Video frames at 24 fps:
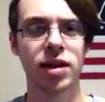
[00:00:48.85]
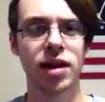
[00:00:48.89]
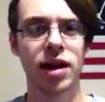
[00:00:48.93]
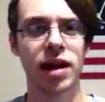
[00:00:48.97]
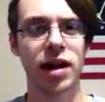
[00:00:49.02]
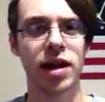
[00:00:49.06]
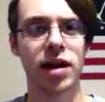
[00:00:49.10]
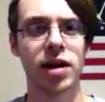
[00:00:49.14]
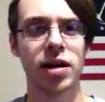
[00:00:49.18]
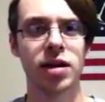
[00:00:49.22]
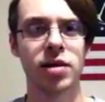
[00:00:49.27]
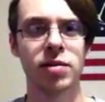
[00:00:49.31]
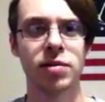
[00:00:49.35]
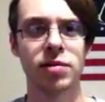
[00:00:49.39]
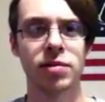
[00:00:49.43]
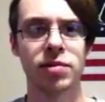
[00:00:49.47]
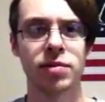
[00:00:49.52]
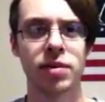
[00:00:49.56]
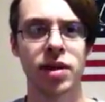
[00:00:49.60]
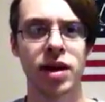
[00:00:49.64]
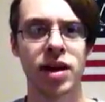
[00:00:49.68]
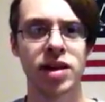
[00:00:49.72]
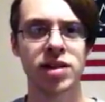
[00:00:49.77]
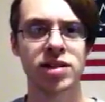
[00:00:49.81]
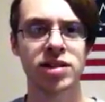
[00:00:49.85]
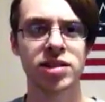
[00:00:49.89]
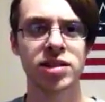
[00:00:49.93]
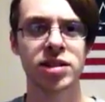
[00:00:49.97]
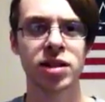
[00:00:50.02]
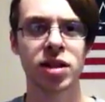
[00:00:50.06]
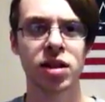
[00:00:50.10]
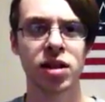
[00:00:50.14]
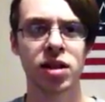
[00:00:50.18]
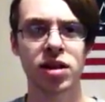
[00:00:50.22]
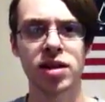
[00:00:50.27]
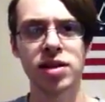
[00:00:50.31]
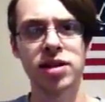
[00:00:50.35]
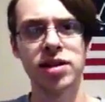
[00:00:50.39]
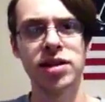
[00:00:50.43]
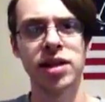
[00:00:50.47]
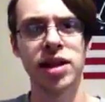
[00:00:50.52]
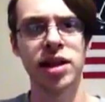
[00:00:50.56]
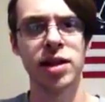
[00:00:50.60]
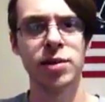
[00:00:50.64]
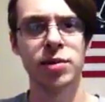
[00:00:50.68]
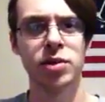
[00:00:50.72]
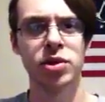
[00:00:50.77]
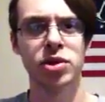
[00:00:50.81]
and I see a lot of
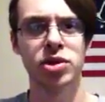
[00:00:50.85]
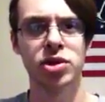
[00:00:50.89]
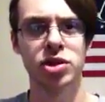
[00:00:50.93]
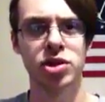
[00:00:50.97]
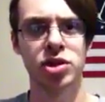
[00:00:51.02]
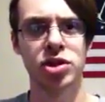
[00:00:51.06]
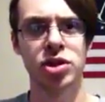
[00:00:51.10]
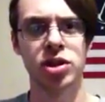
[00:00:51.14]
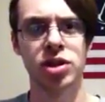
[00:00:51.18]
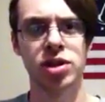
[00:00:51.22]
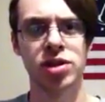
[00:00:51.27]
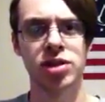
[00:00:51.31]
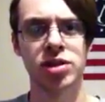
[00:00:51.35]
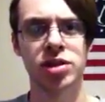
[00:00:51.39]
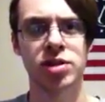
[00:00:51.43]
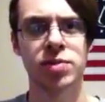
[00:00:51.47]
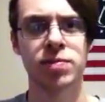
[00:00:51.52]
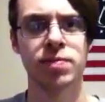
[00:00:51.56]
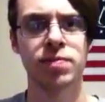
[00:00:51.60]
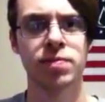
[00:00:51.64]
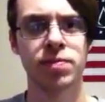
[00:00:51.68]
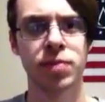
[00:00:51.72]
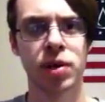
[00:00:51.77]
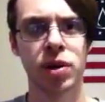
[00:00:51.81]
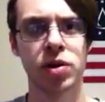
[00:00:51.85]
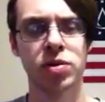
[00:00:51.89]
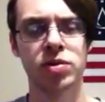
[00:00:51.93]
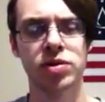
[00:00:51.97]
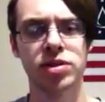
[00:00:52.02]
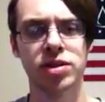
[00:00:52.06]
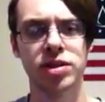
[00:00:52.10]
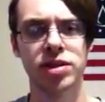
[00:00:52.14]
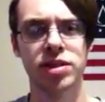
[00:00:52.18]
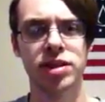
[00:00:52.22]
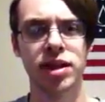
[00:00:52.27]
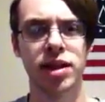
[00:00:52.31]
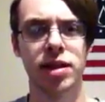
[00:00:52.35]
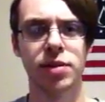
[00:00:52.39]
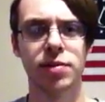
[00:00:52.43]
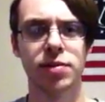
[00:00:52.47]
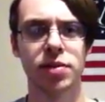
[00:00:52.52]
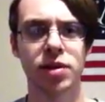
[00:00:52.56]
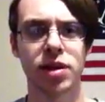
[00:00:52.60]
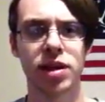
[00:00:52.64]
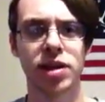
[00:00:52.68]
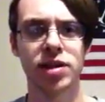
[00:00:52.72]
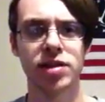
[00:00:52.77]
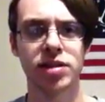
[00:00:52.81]
gamers just post
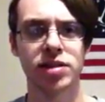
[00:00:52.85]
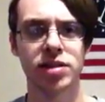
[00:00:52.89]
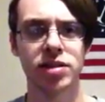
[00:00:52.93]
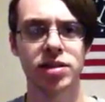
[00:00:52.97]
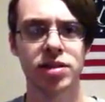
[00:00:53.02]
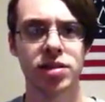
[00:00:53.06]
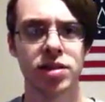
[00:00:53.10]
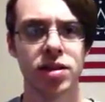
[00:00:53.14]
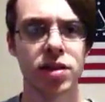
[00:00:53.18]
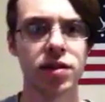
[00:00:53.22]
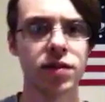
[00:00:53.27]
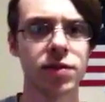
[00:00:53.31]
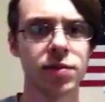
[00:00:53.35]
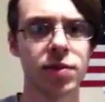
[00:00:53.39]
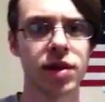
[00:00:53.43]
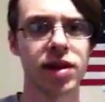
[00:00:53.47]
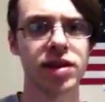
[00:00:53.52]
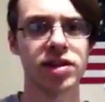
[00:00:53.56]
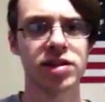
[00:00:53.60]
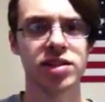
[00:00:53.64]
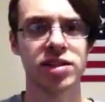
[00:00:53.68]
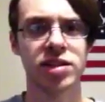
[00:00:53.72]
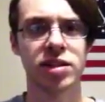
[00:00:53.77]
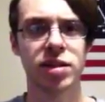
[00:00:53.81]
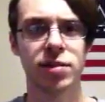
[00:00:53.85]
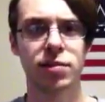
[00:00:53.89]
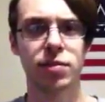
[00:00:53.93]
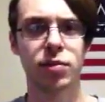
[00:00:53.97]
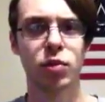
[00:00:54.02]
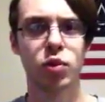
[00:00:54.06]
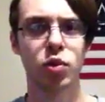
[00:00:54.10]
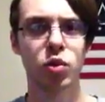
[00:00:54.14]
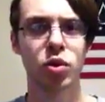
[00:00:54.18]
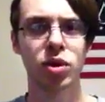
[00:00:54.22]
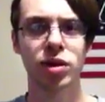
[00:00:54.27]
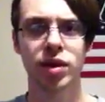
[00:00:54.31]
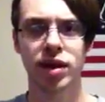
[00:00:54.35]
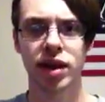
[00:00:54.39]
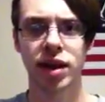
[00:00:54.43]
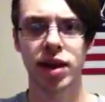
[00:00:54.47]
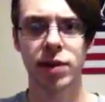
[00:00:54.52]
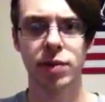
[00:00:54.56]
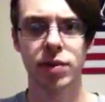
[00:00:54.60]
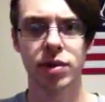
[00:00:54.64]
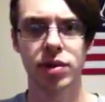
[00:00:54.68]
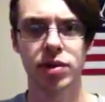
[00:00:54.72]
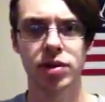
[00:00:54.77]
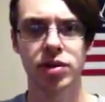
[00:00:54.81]
gameplays and stuff, but I see more
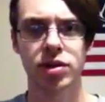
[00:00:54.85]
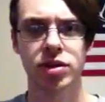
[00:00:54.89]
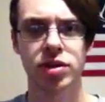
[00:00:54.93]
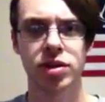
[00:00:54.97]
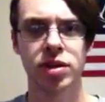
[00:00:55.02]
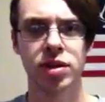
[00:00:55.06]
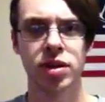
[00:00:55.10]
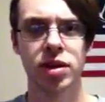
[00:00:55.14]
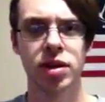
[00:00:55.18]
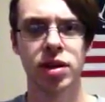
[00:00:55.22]
gamers